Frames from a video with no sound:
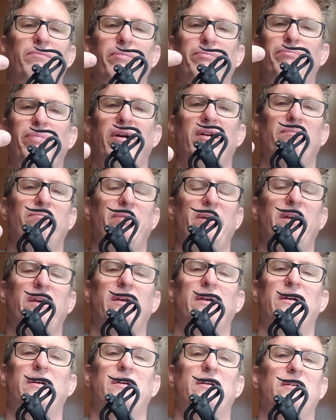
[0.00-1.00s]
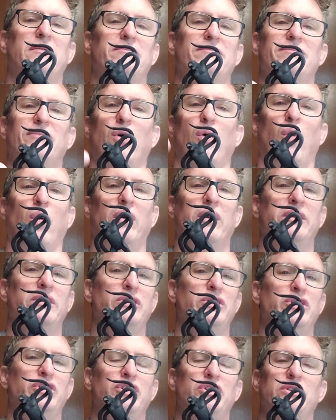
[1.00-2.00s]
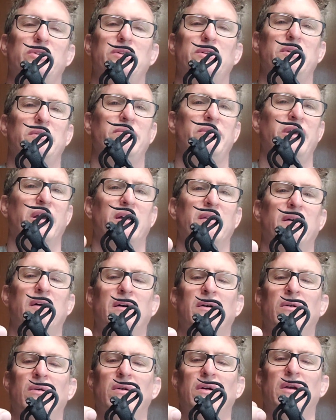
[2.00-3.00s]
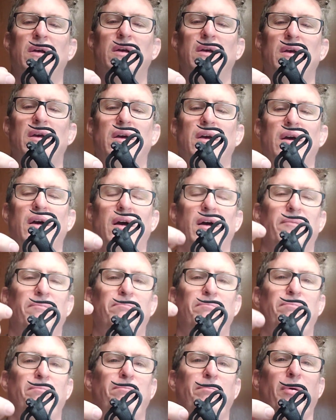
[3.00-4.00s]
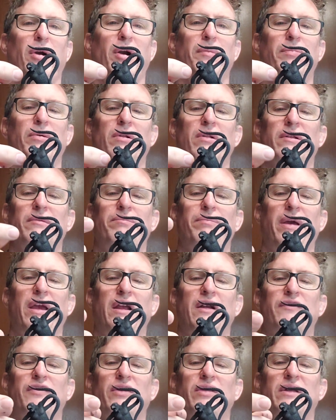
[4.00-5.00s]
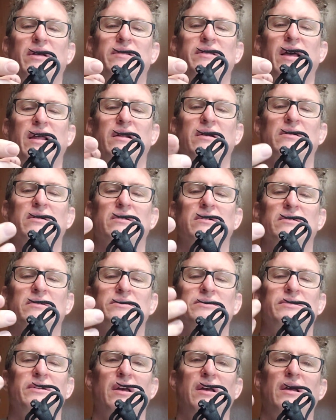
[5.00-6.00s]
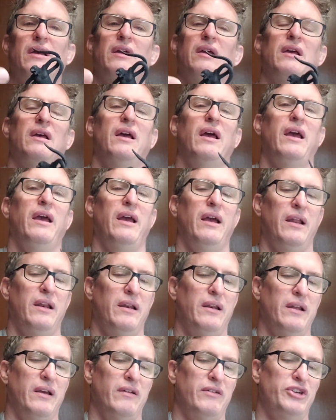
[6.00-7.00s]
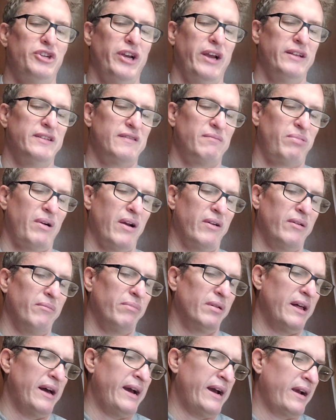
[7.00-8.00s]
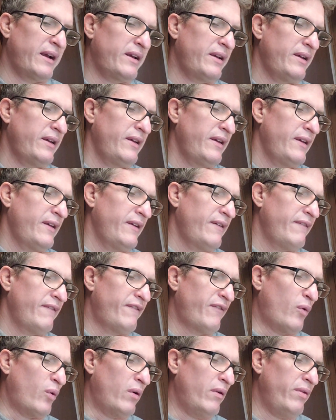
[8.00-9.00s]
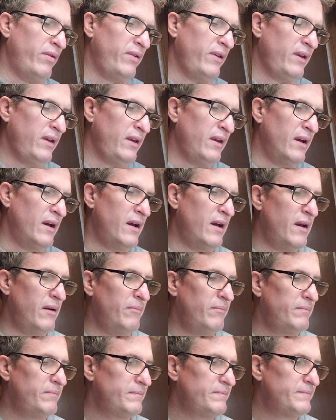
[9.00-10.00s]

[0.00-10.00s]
parrot beak, orange, yellow, purple and pink for the tentacles, and shades of brown and black for the